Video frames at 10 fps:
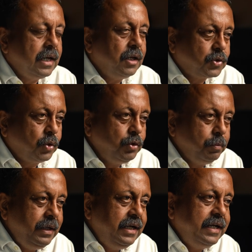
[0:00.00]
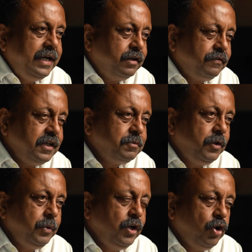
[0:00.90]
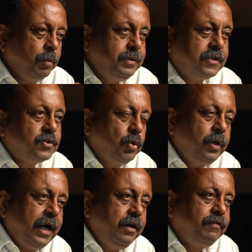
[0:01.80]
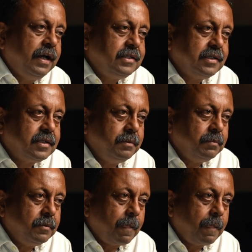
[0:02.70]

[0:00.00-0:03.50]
So you build an interface between your object store and a file system.